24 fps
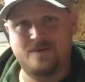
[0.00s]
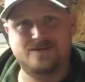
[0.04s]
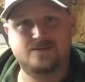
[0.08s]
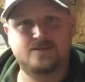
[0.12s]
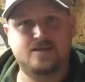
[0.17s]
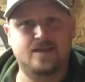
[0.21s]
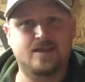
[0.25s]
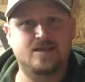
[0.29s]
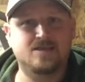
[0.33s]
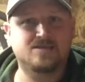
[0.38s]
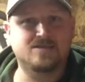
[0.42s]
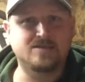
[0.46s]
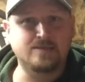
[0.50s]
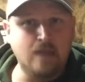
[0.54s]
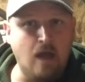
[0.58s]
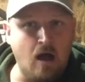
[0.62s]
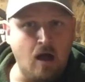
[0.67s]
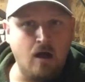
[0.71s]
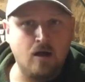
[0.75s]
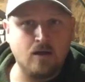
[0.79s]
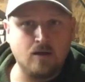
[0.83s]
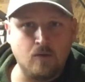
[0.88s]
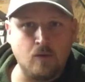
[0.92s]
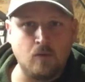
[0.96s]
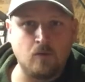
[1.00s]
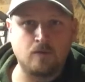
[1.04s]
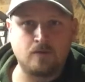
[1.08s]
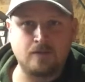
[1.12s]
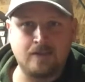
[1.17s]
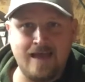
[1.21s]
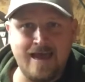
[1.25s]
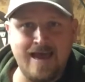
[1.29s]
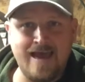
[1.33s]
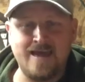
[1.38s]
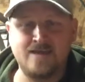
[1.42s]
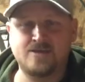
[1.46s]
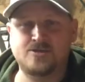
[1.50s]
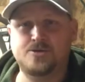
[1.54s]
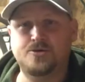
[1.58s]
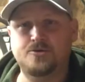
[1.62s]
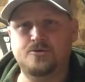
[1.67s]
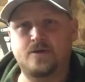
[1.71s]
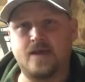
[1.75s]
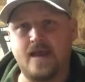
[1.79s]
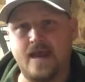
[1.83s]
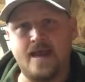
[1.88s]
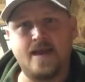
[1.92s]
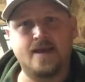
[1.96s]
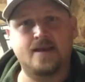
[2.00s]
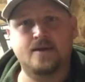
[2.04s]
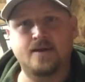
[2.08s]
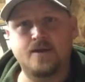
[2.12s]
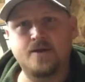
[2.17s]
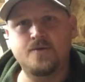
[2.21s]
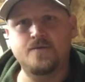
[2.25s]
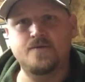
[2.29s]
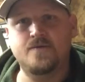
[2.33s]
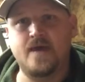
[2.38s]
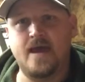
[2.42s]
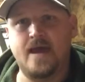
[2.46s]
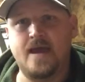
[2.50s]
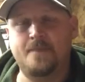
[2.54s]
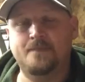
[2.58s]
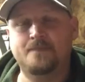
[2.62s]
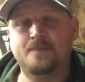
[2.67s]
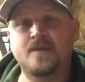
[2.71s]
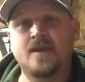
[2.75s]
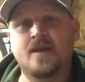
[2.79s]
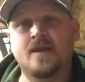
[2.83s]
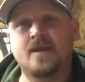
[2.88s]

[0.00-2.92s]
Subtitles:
I said, it's not going to last. You can't do that.